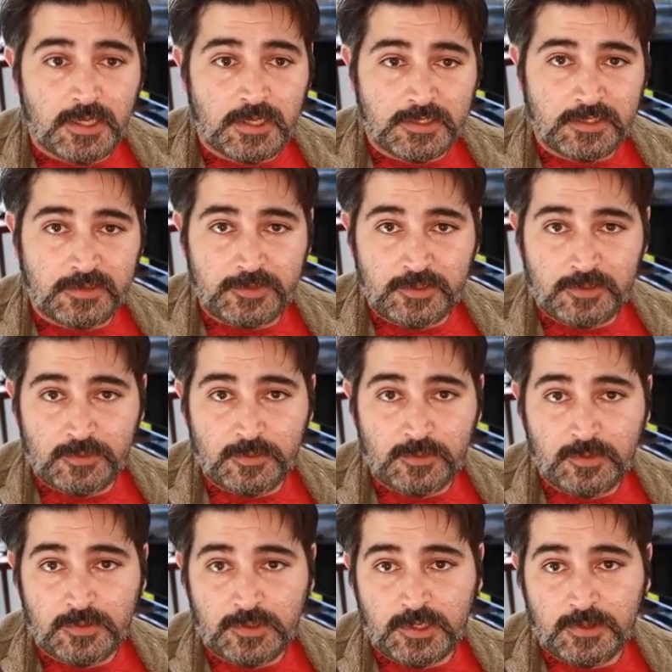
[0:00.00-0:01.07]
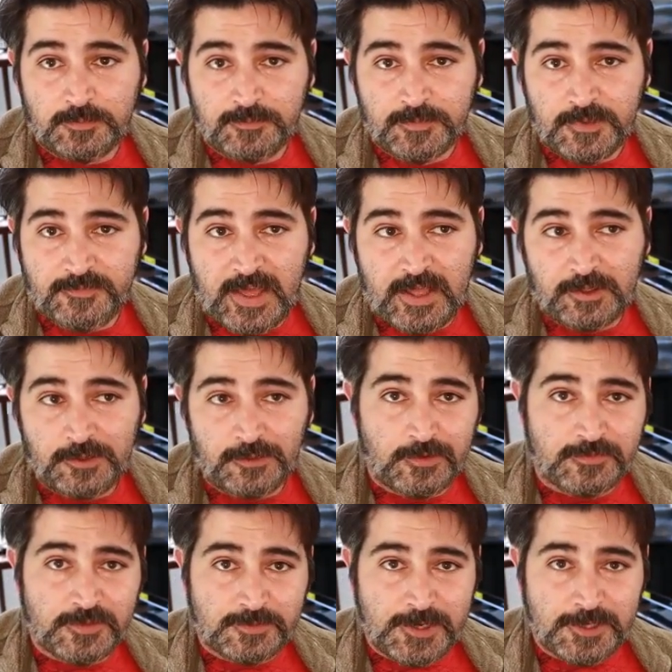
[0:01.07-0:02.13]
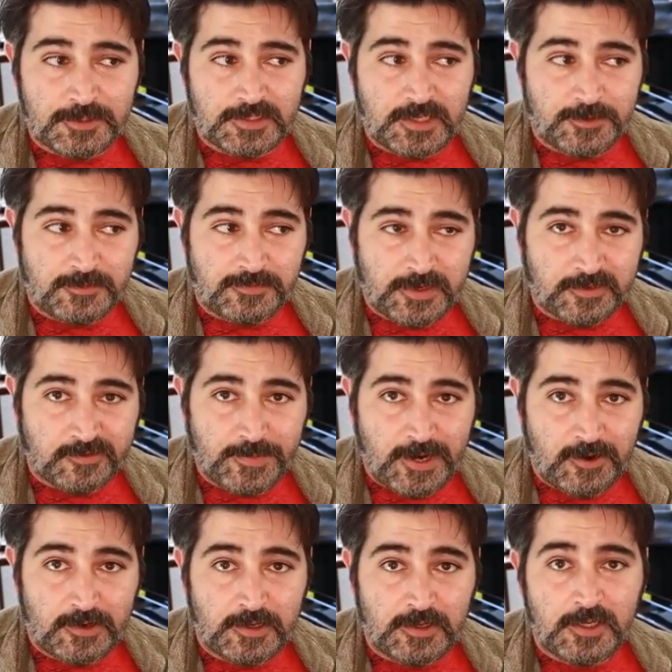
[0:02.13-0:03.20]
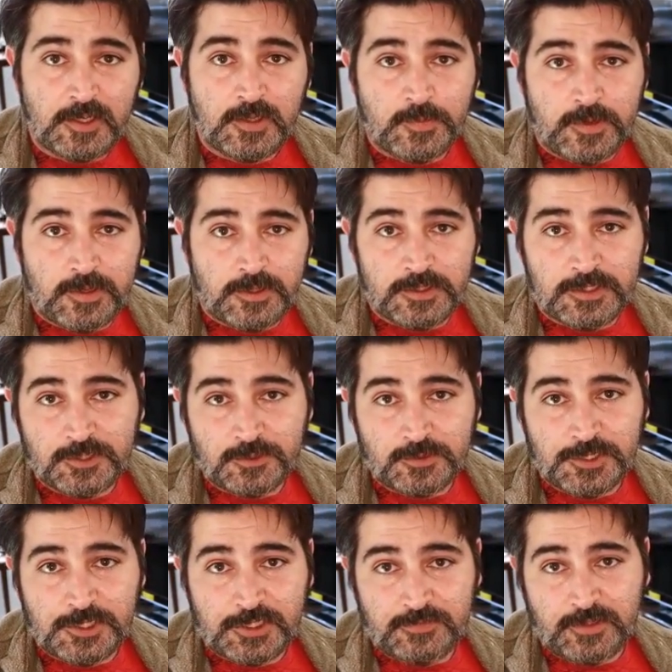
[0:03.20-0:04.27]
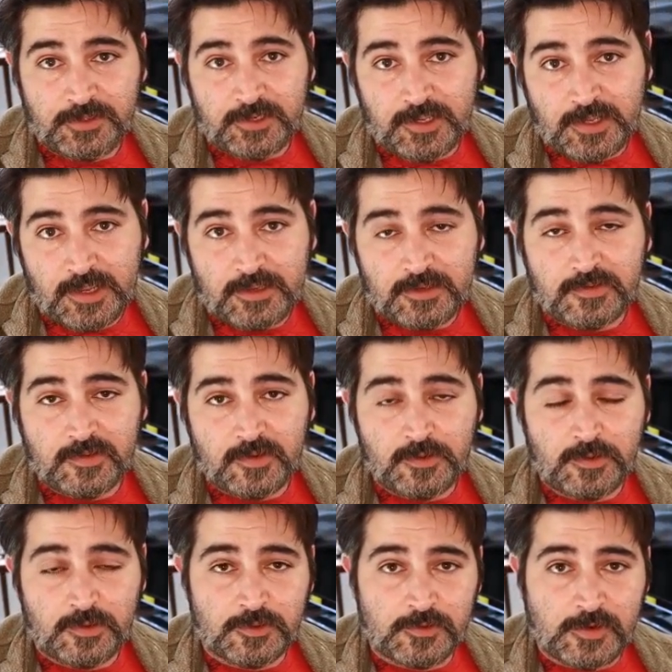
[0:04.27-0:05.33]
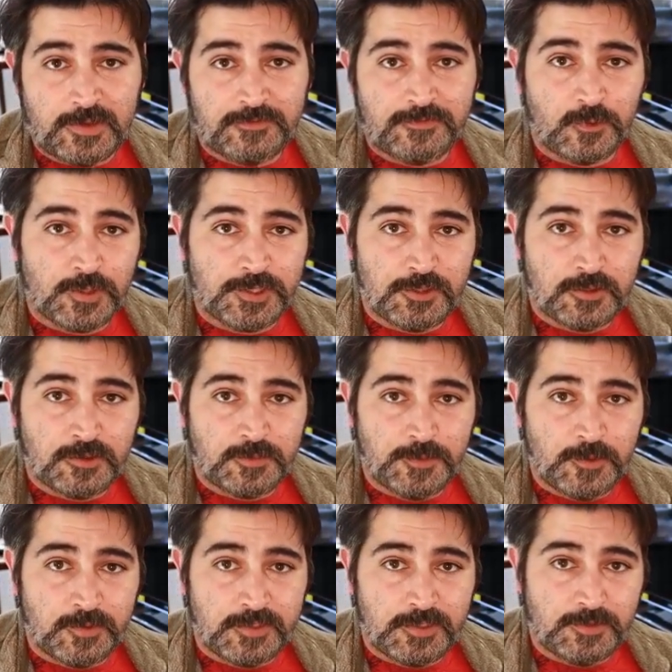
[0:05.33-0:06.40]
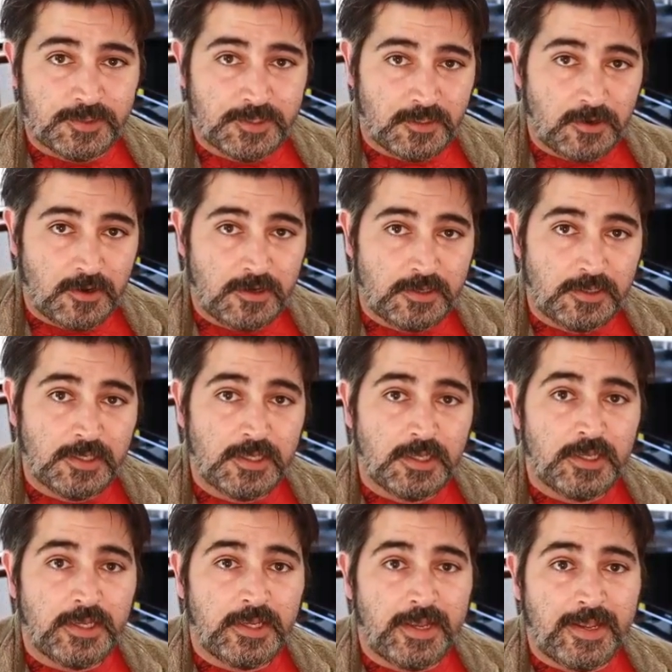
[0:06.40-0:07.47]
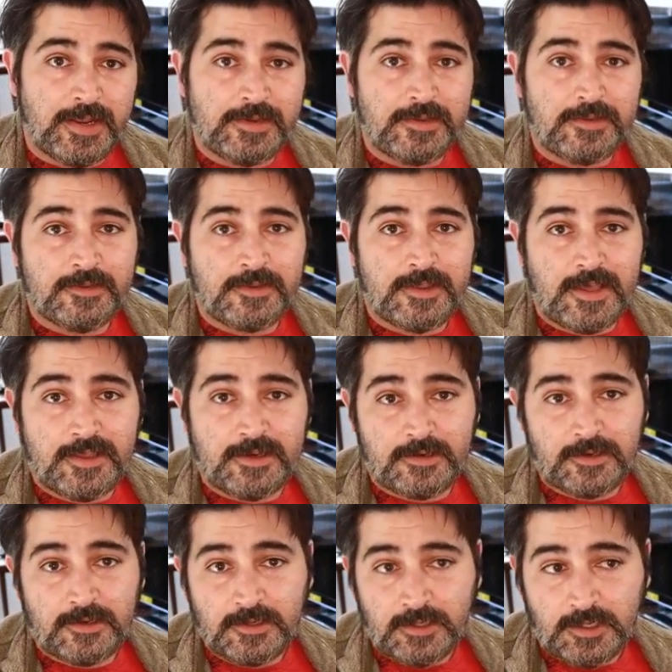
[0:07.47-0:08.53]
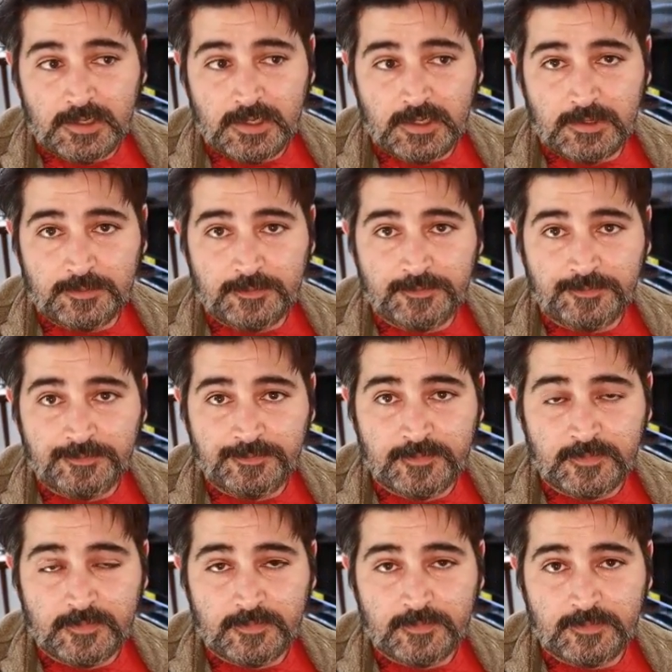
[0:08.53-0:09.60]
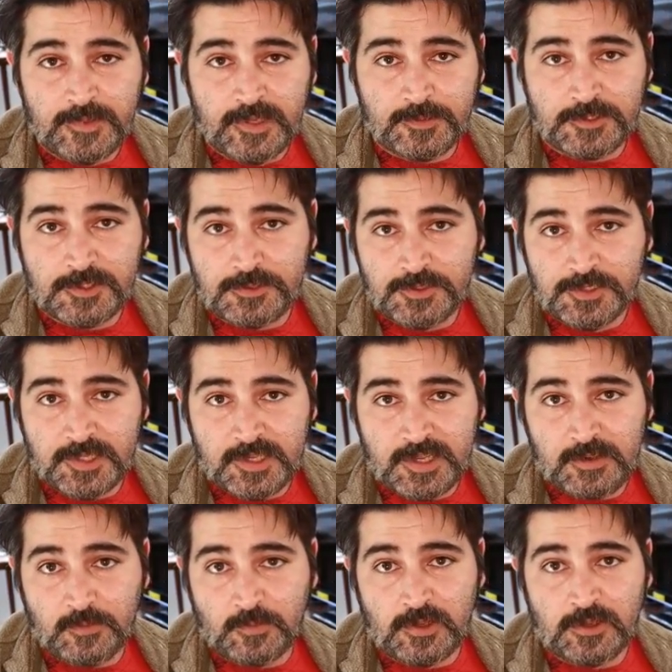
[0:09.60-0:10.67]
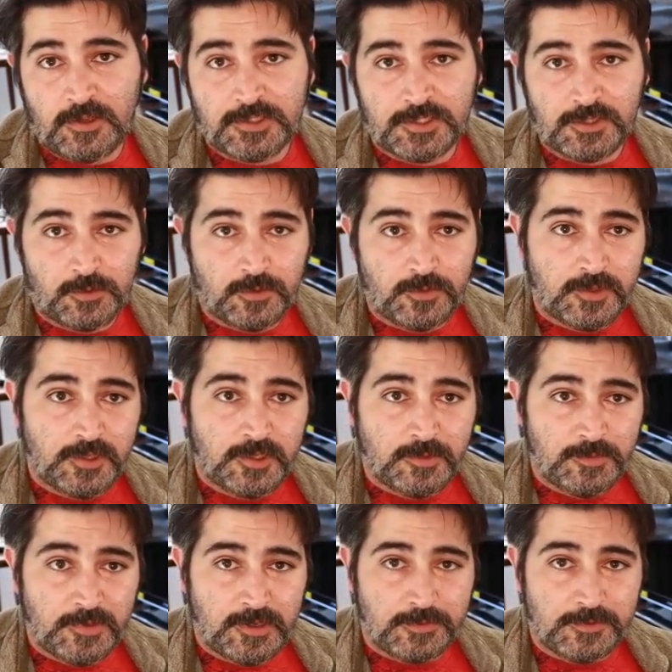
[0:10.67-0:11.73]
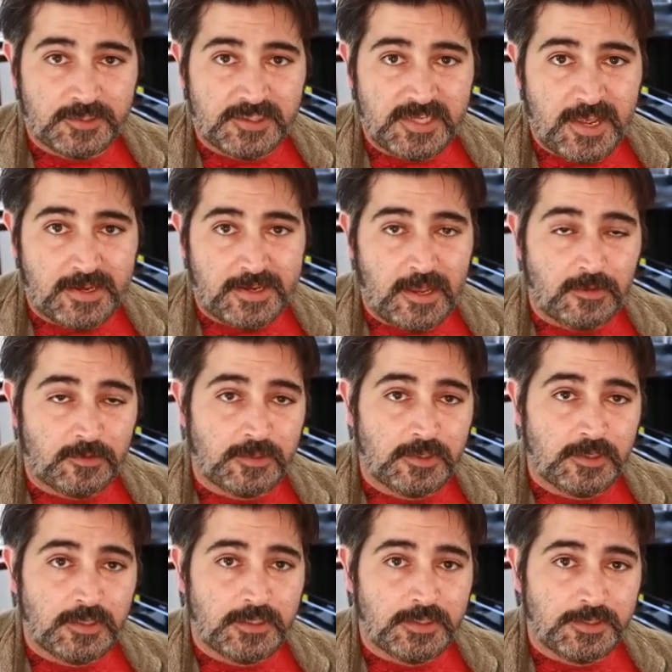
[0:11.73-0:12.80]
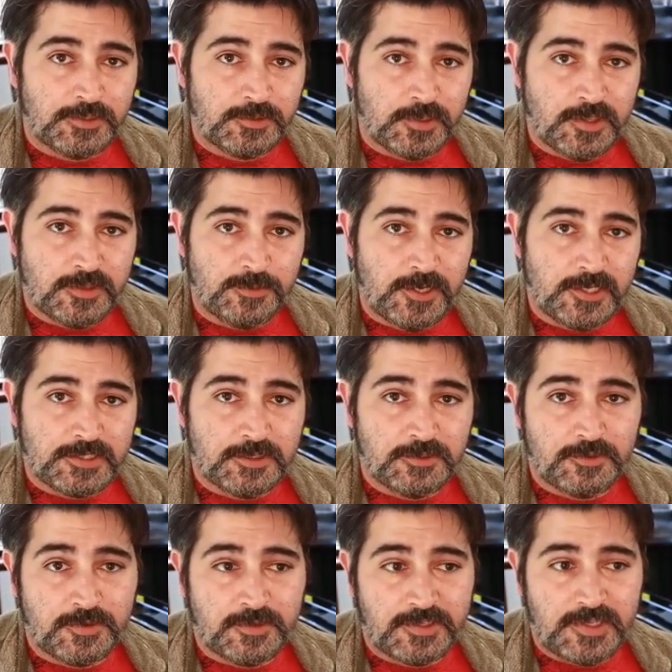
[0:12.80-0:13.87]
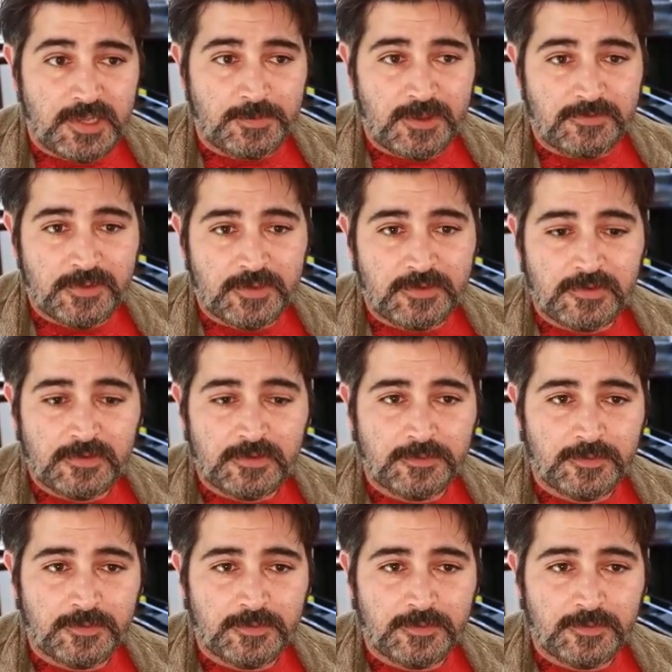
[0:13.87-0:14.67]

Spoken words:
giving you the value of the special summon effect of Baron while also achieving the negate. So you can try and force your opponent to use a card and then be able to use the negate while also being able to tag out into another monster during the standby phase.